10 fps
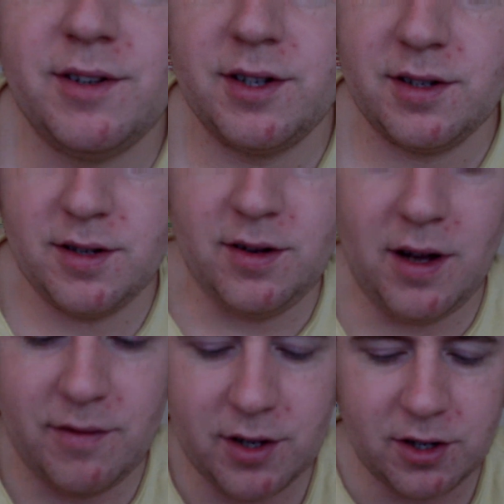having a
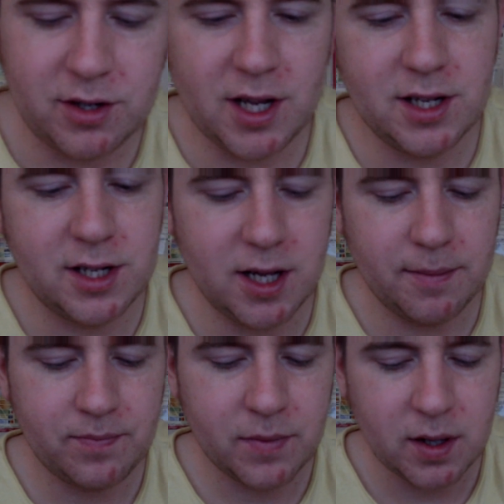not having a good day
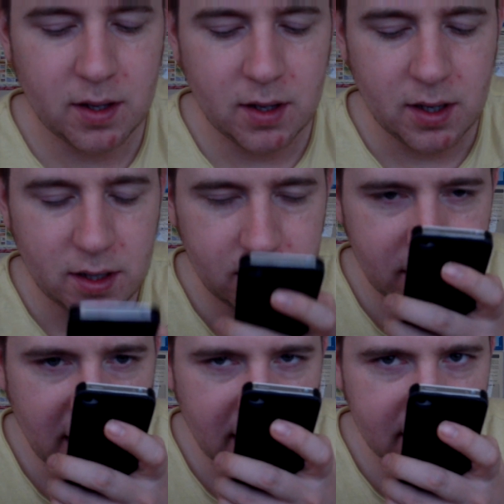today.
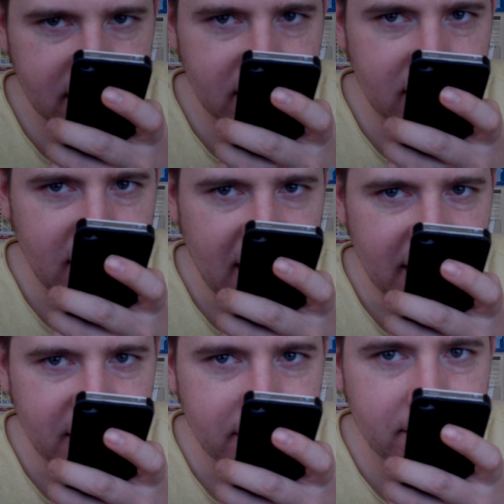Text dad.